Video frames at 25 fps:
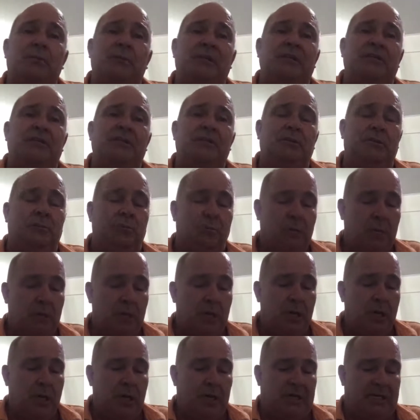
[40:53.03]
do
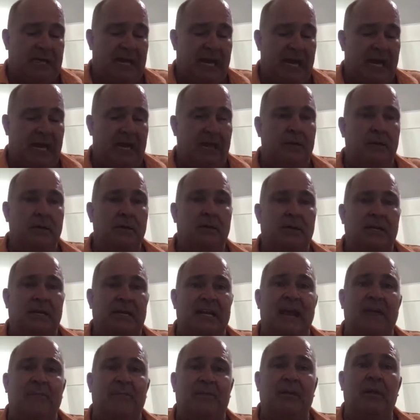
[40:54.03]
can
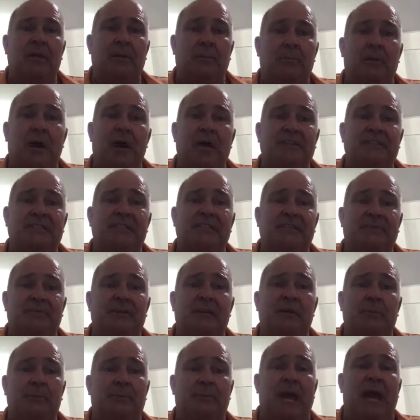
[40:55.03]
have a positive
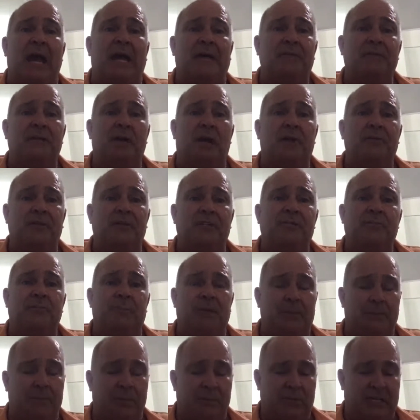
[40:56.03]
impact on these
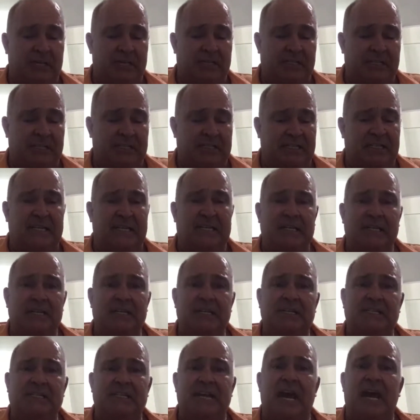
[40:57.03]
people. Because at the end of
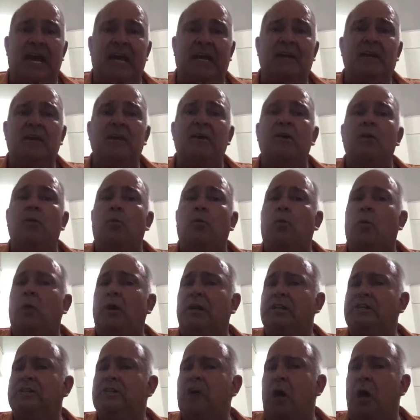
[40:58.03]
the day, what
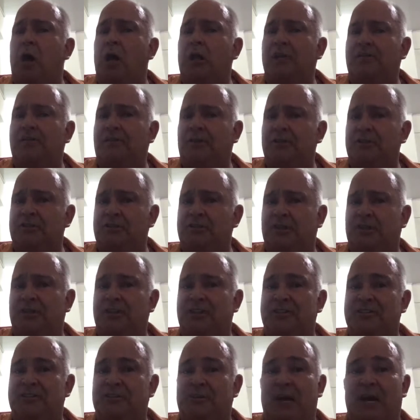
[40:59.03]
is all of our
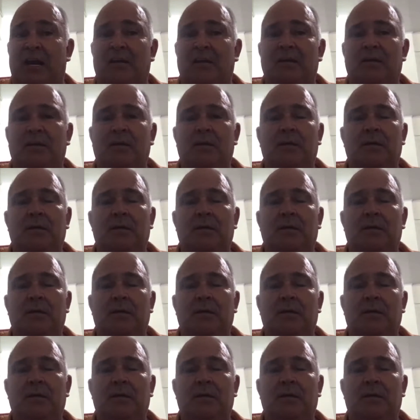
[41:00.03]
journeys, right?